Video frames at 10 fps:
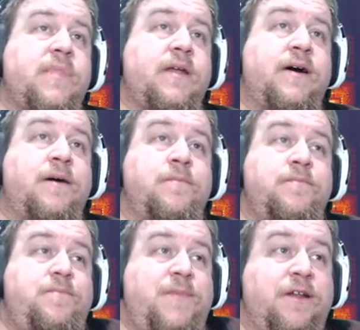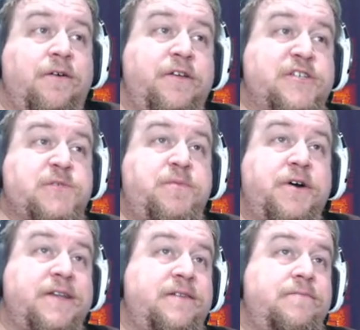You know, you just
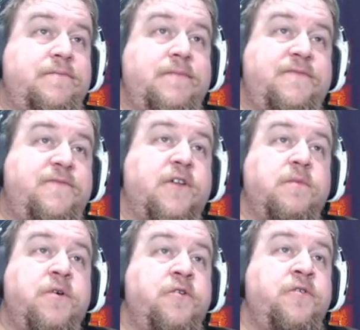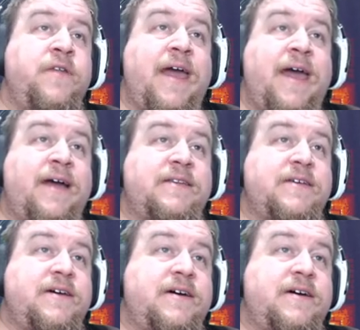put full moon at,